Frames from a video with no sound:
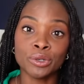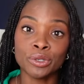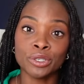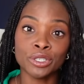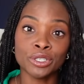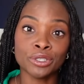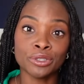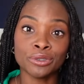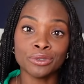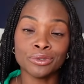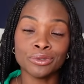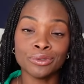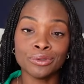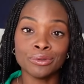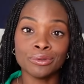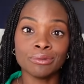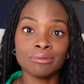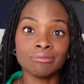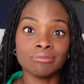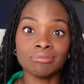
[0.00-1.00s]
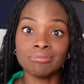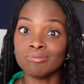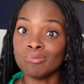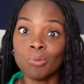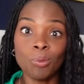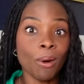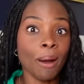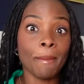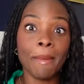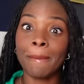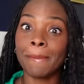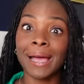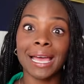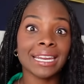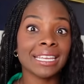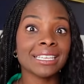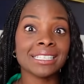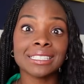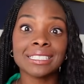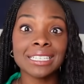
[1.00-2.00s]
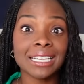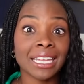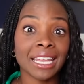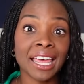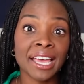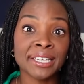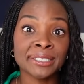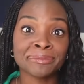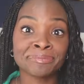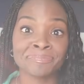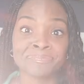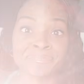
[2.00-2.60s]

you what my body is looking like.